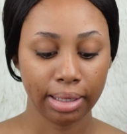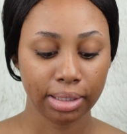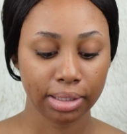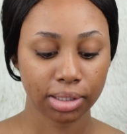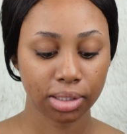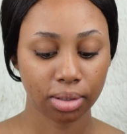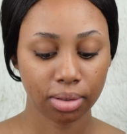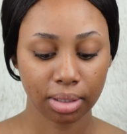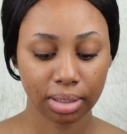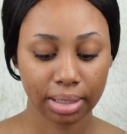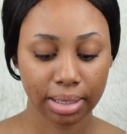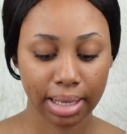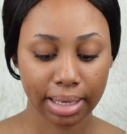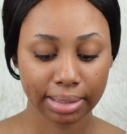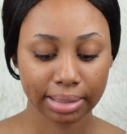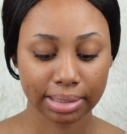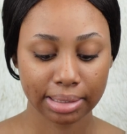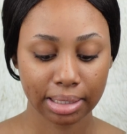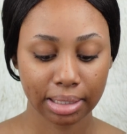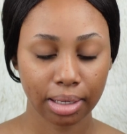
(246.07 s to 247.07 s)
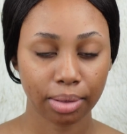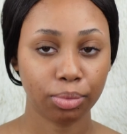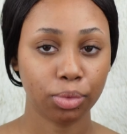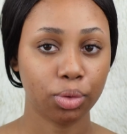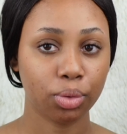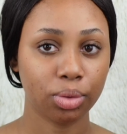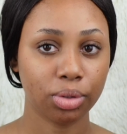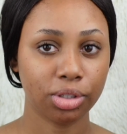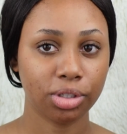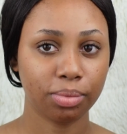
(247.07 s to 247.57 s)
So the next thing I'm
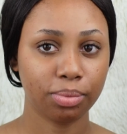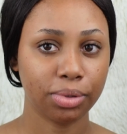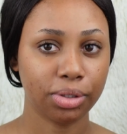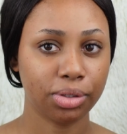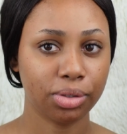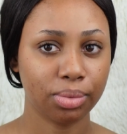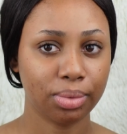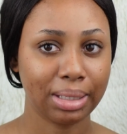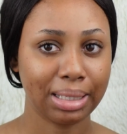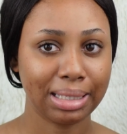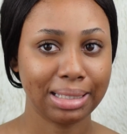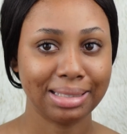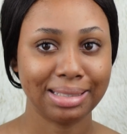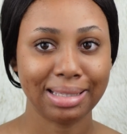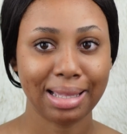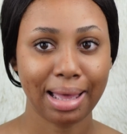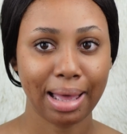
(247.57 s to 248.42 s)
going to be doing is